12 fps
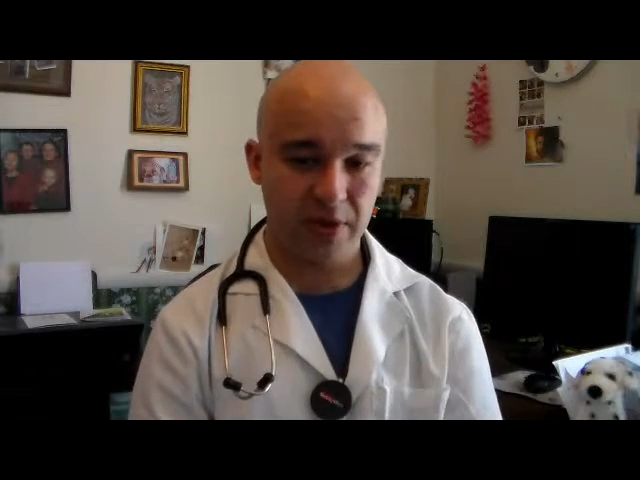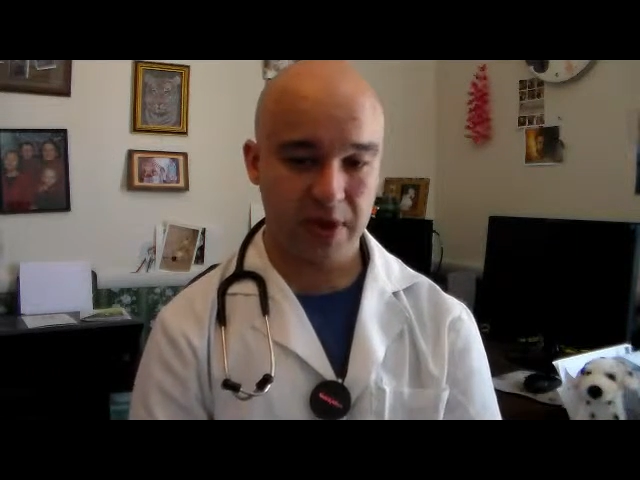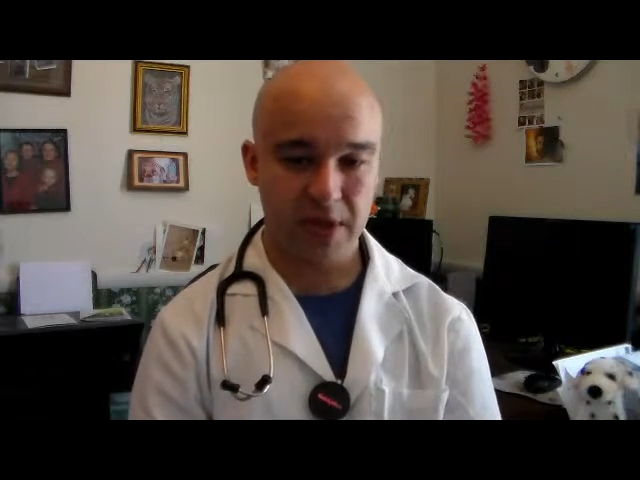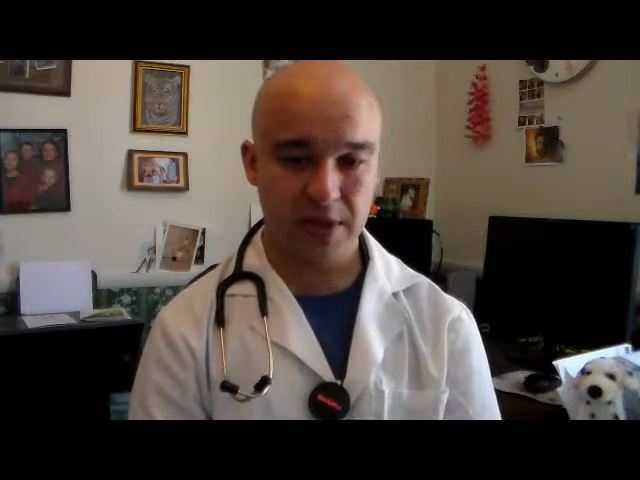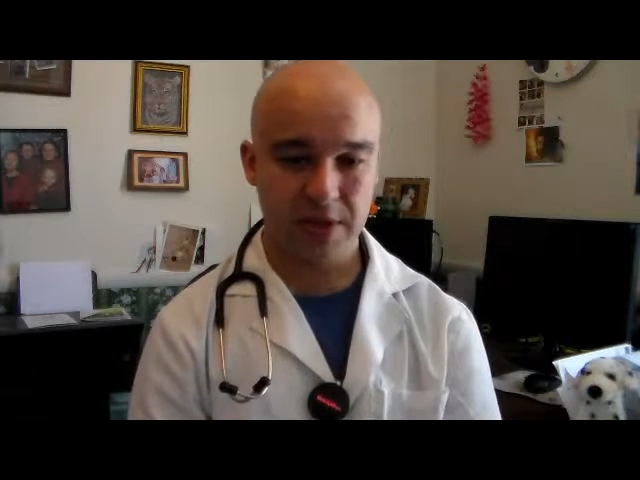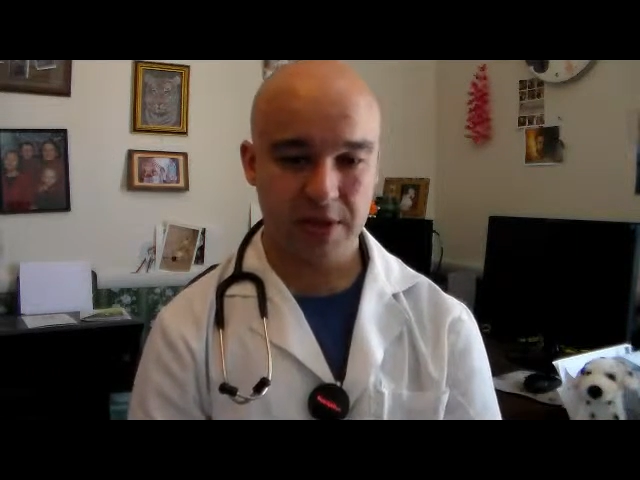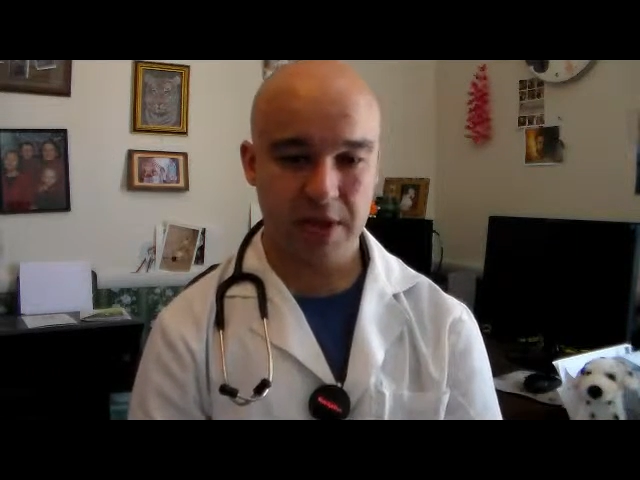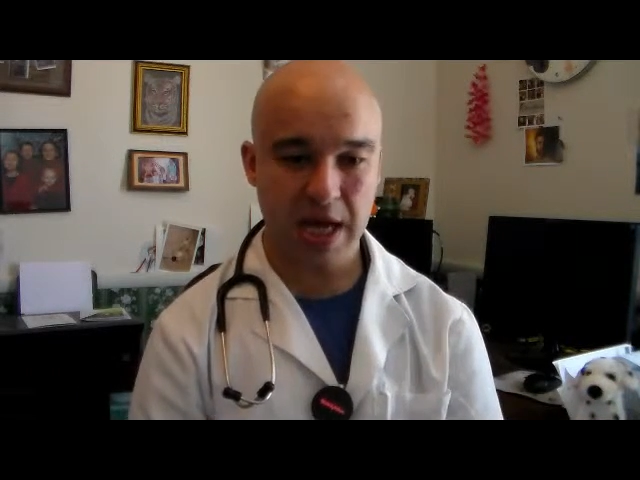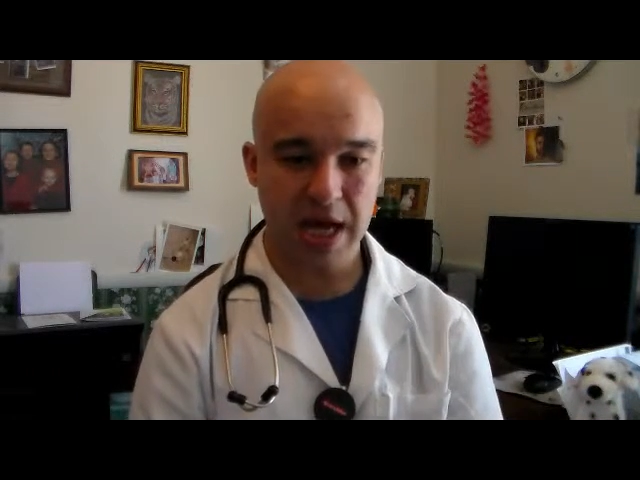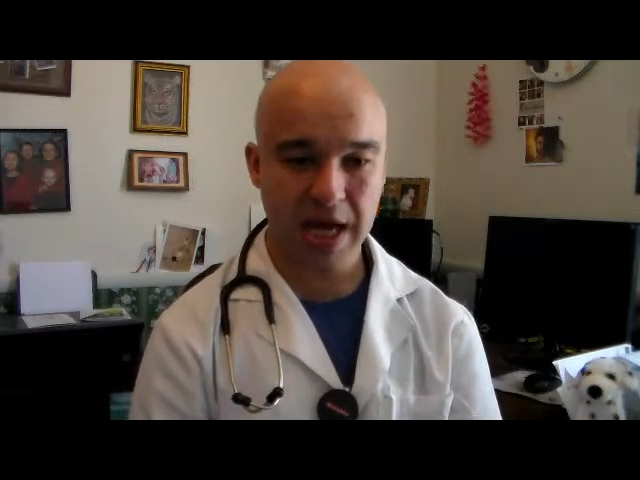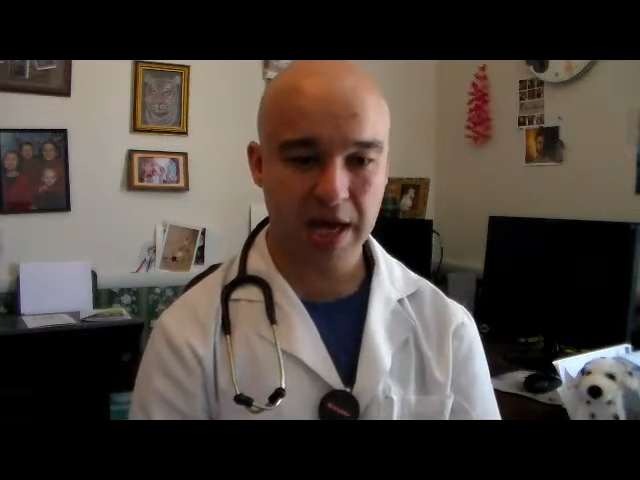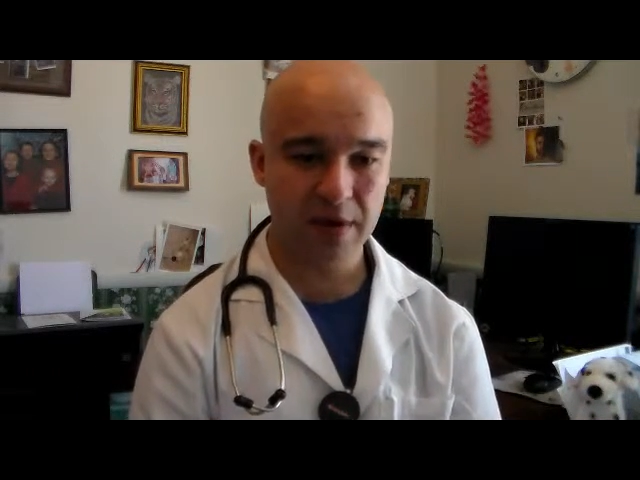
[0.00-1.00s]
these
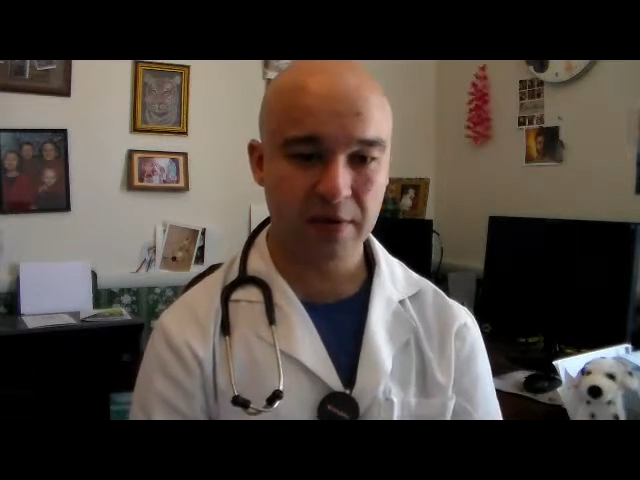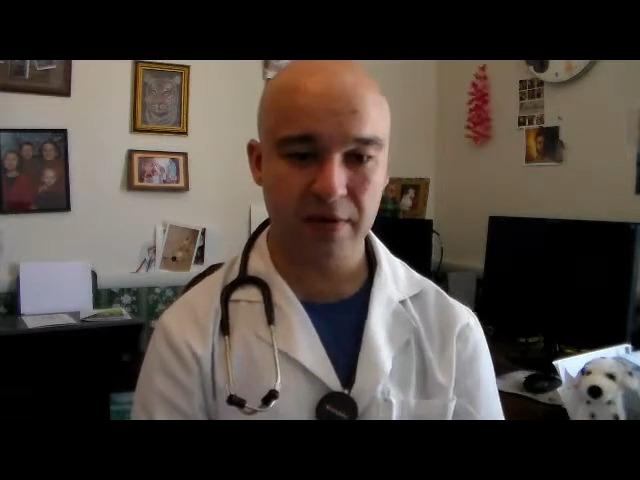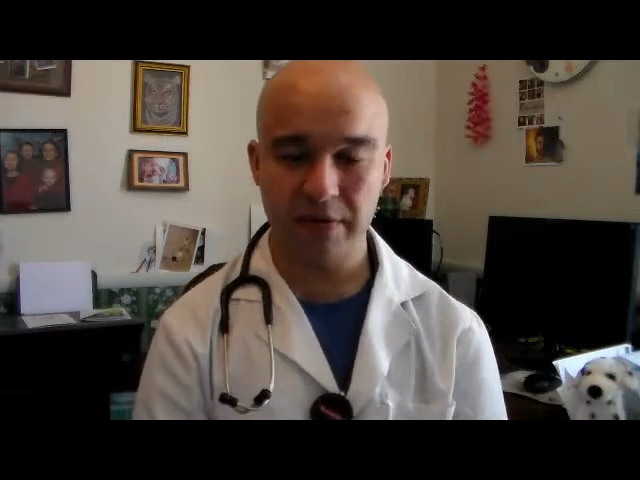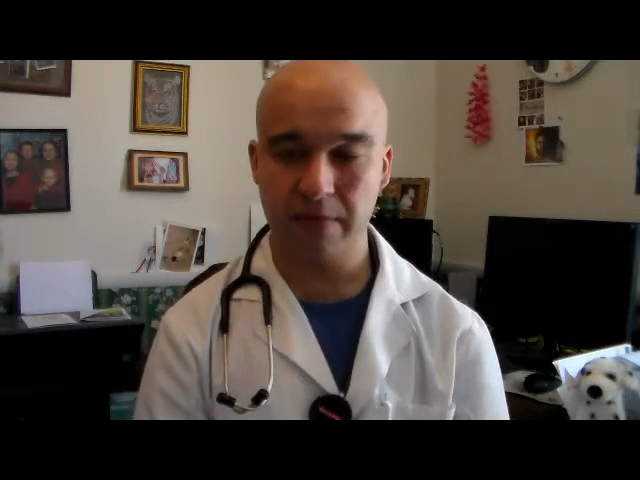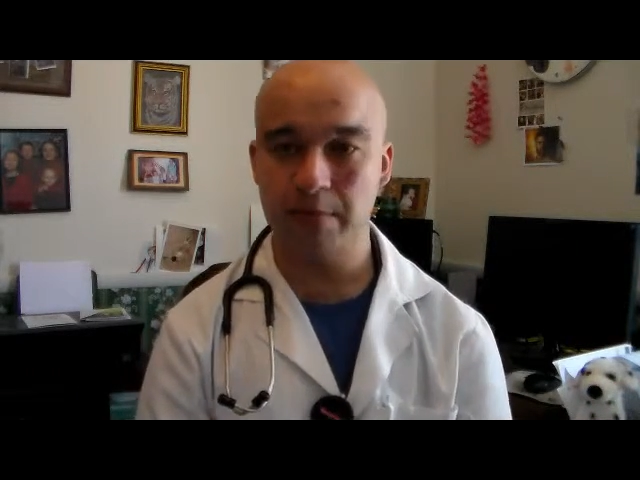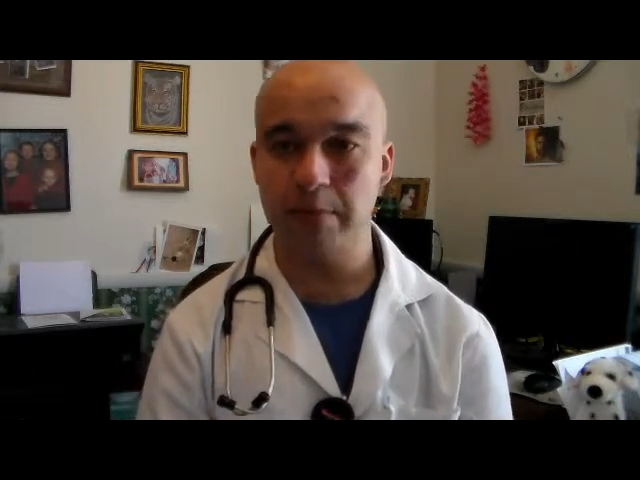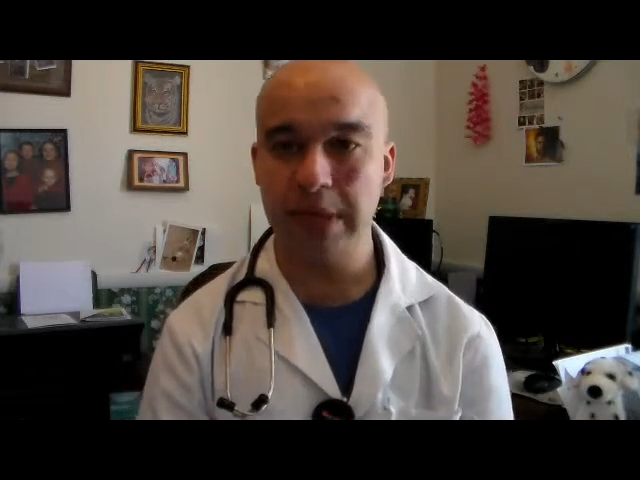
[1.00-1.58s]
have